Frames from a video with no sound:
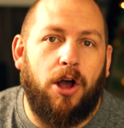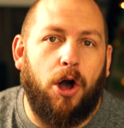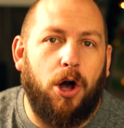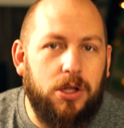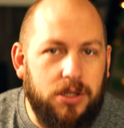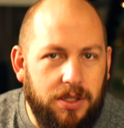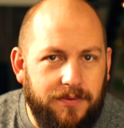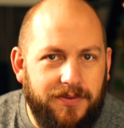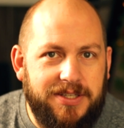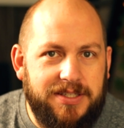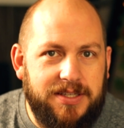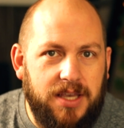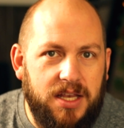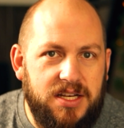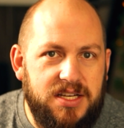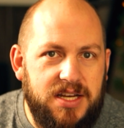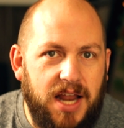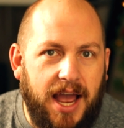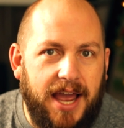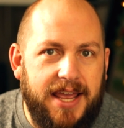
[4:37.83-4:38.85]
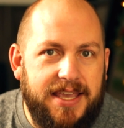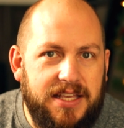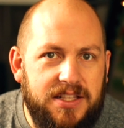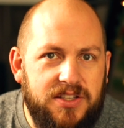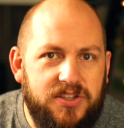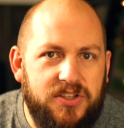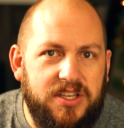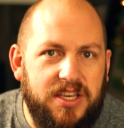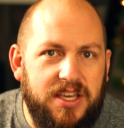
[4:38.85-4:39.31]
all of a sudden I
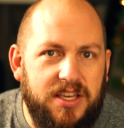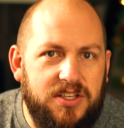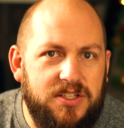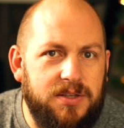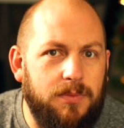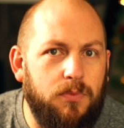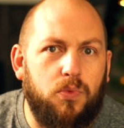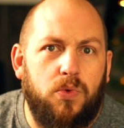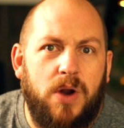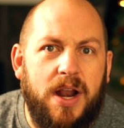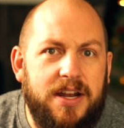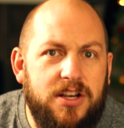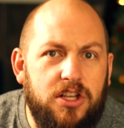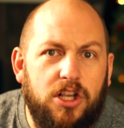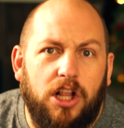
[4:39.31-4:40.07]
can see some red